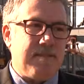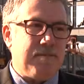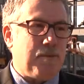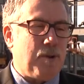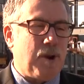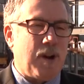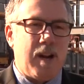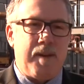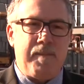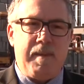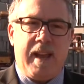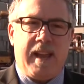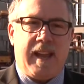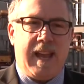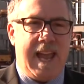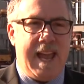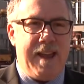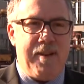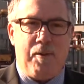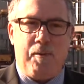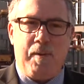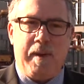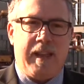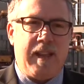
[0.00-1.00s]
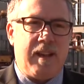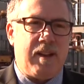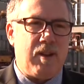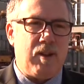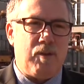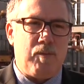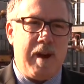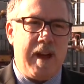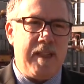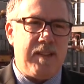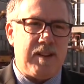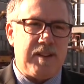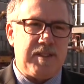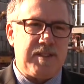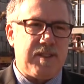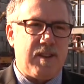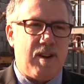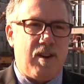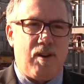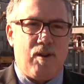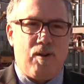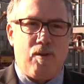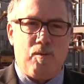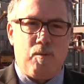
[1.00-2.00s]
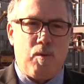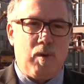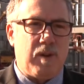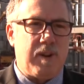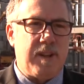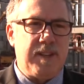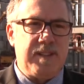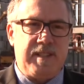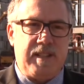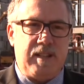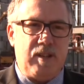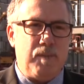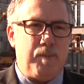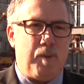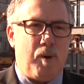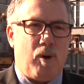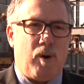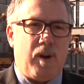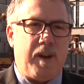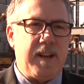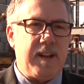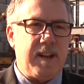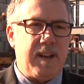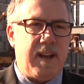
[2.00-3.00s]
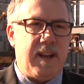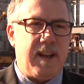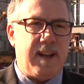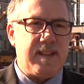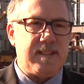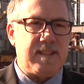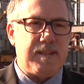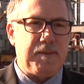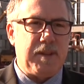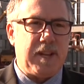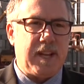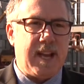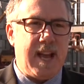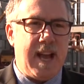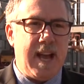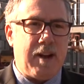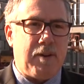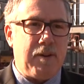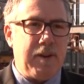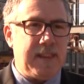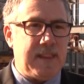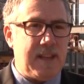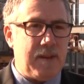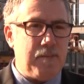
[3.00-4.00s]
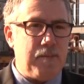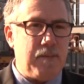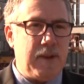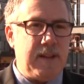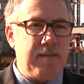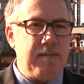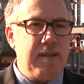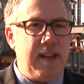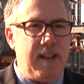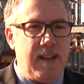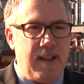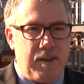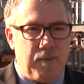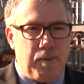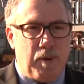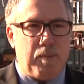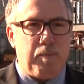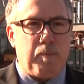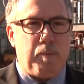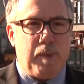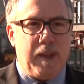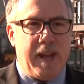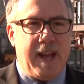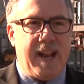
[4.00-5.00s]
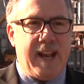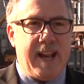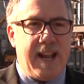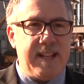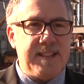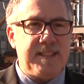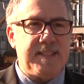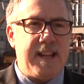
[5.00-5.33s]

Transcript: we're going to make hay when we get good weather. So we'll continue pouring uh, some of the concrete that we were planning on